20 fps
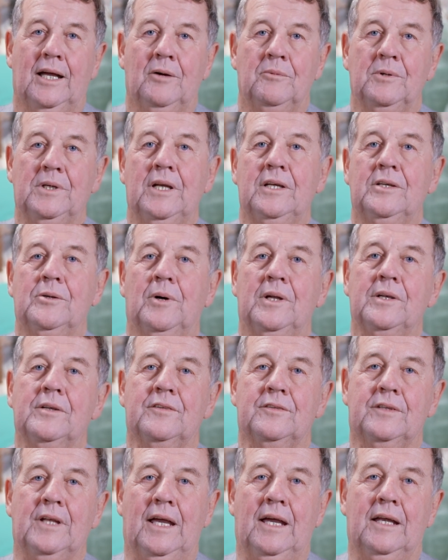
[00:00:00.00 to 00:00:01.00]
We need to
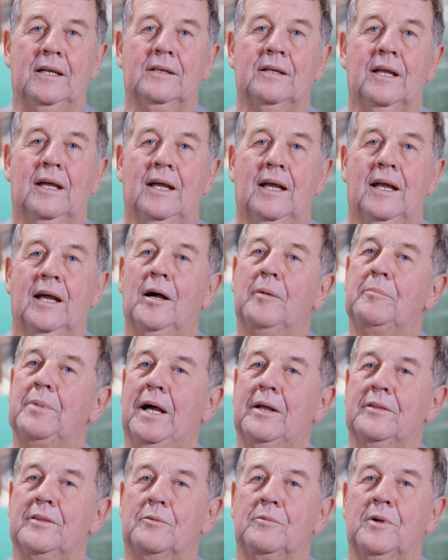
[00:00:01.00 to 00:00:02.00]
understand
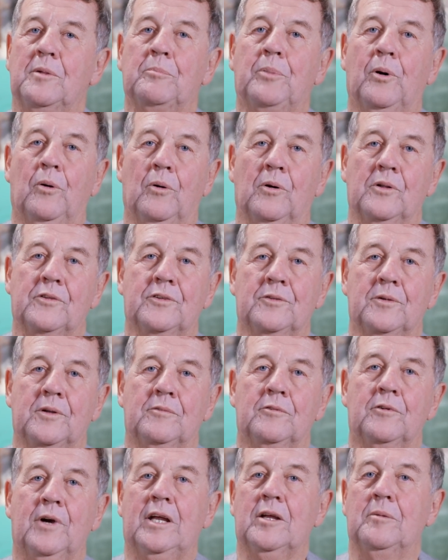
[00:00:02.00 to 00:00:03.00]
about the reports
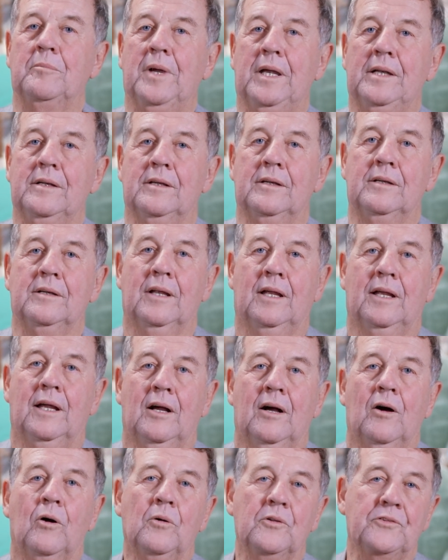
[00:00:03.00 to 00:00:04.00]
that recommended
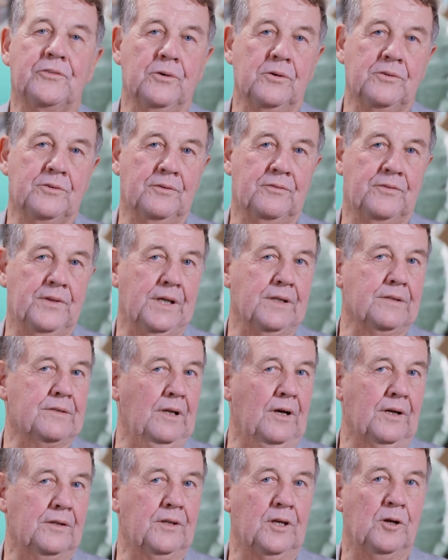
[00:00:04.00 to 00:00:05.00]
all sorts of things
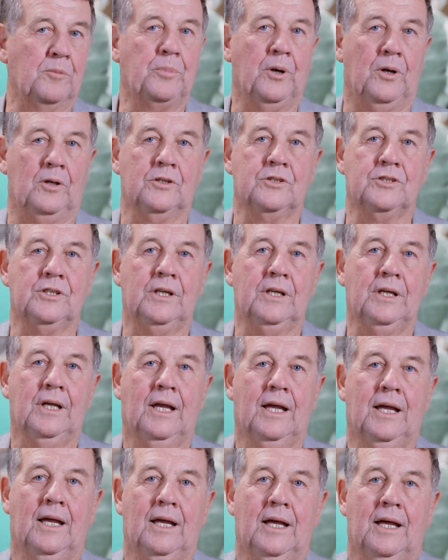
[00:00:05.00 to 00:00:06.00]
like the apology.
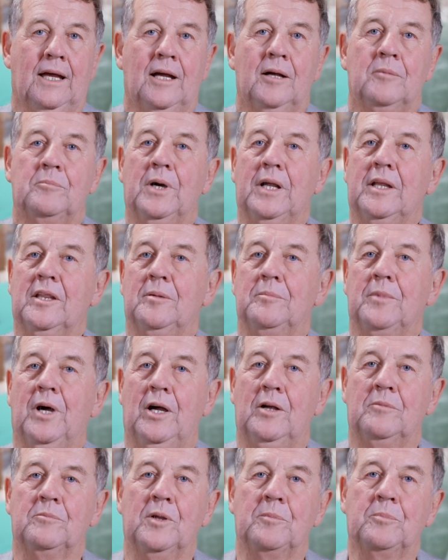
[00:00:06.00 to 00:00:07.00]
Bring Them
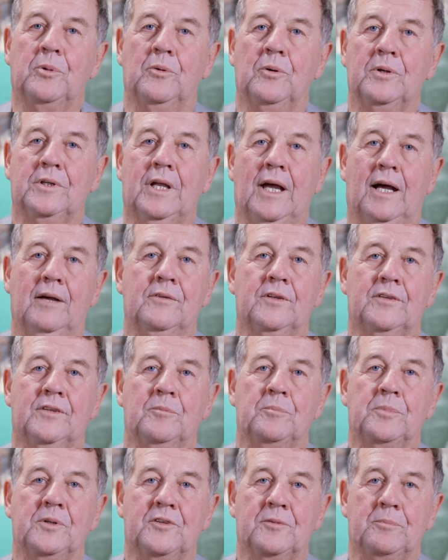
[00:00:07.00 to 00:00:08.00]
Home report gave us a
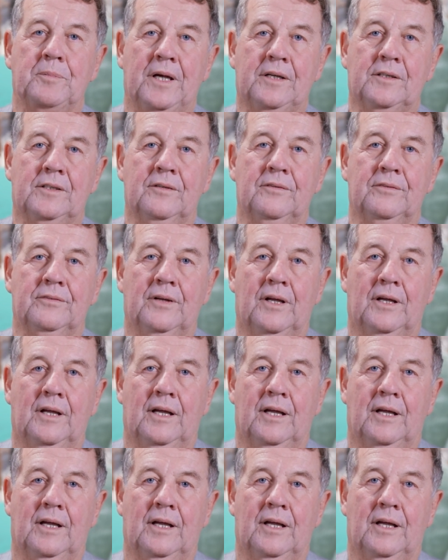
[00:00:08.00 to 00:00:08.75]
perspective.